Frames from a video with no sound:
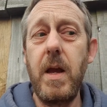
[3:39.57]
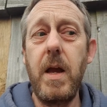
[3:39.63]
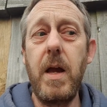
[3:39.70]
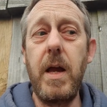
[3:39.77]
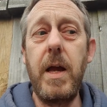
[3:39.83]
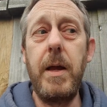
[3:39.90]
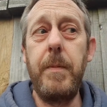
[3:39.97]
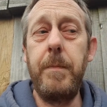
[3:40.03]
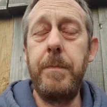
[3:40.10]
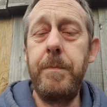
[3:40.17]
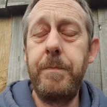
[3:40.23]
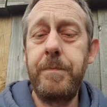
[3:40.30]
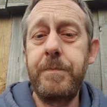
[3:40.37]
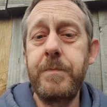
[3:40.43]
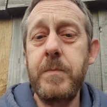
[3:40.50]

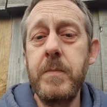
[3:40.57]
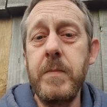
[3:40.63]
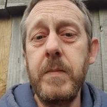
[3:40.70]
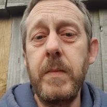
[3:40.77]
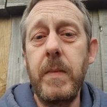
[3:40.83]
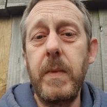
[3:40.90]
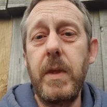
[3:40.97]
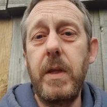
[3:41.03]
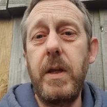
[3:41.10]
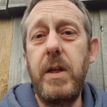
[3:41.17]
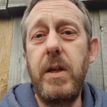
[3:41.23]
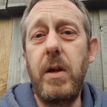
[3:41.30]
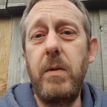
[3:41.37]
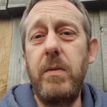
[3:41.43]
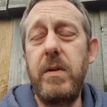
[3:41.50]

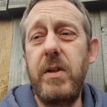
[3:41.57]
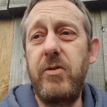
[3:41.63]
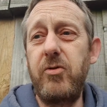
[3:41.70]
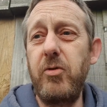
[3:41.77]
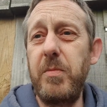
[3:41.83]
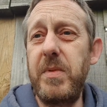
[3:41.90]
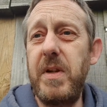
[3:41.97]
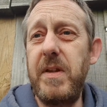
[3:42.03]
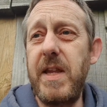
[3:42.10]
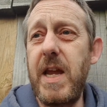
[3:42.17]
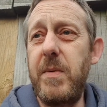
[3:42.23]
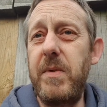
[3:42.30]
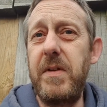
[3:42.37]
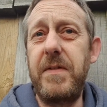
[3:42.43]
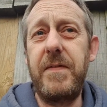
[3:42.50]
You know, there's somebody
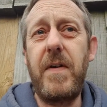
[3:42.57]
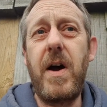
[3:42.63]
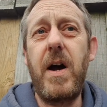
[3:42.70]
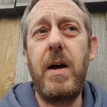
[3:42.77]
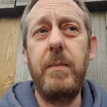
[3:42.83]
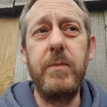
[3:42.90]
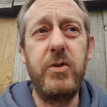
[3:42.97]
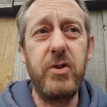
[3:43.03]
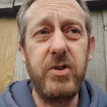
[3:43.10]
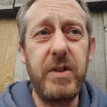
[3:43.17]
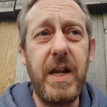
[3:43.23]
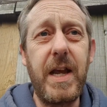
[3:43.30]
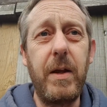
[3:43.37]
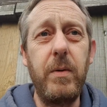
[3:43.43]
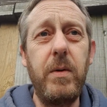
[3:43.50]
there with a farm just
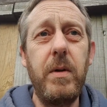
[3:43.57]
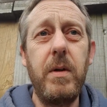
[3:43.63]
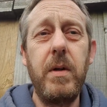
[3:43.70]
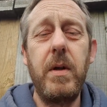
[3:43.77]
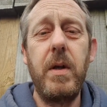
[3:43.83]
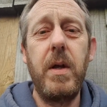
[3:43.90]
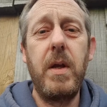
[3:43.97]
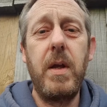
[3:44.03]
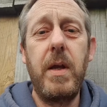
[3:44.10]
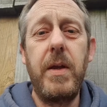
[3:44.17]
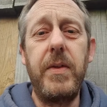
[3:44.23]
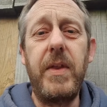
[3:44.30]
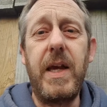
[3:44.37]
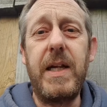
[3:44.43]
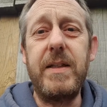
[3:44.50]
now
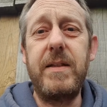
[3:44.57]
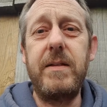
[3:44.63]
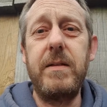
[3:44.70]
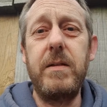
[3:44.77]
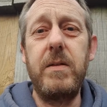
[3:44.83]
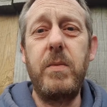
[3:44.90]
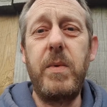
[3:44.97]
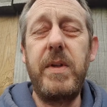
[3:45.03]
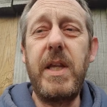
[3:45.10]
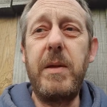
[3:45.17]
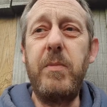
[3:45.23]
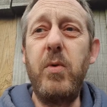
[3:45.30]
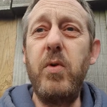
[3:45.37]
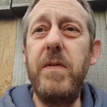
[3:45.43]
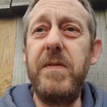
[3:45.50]
that when they
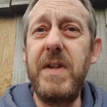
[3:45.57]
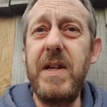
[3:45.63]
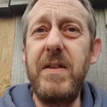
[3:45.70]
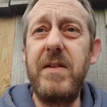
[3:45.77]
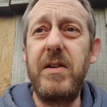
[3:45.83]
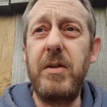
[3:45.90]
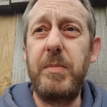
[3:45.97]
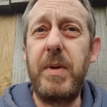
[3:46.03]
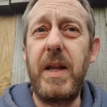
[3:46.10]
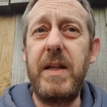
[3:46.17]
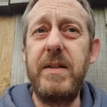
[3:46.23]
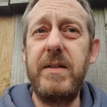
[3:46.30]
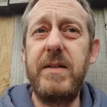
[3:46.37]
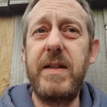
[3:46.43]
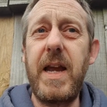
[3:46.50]
moved into the
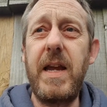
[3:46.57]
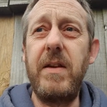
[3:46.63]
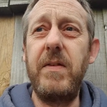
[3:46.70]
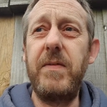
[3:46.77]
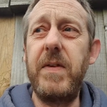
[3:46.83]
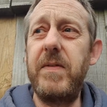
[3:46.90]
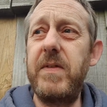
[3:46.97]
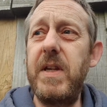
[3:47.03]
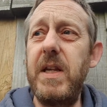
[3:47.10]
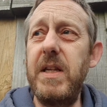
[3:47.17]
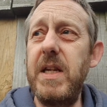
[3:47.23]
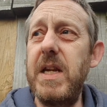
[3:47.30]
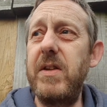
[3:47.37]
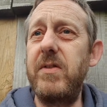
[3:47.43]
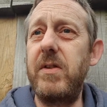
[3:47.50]
place 10-15
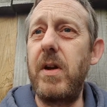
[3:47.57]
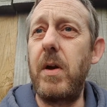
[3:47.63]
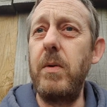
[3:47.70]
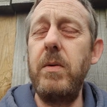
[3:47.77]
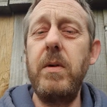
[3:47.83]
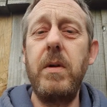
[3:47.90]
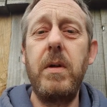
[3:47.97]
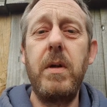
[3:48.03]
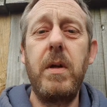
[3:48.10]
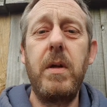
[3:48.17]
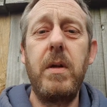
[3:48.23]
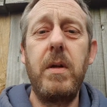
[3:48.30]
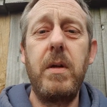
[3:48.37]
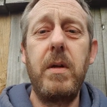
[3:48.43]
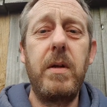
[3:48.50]
years ago,
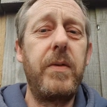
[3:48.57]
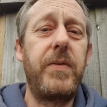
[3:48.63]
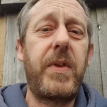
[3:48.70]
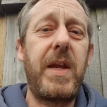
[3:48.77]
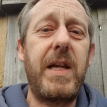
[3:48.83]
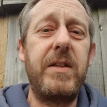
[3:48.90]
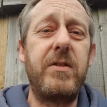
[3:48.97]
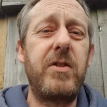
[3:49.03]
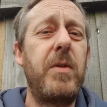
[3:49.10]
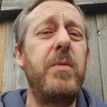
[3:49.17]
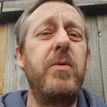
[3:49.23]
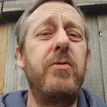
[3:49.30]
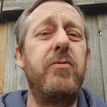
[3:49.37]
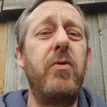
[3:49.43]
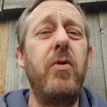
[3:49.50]
they had so
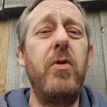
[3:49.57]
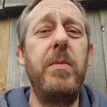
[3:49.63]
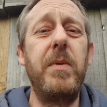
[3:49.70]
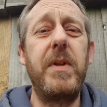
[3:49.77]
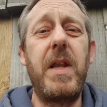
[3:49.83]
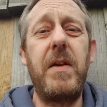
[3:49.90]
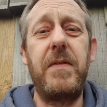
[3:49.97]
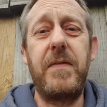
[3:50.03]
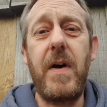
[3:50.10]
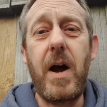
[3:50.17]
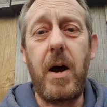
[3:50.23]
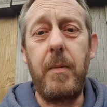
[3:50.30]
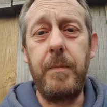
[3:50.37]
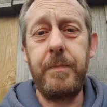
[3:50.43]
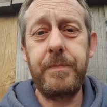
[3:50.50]
much room on their
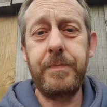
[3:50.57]
farm.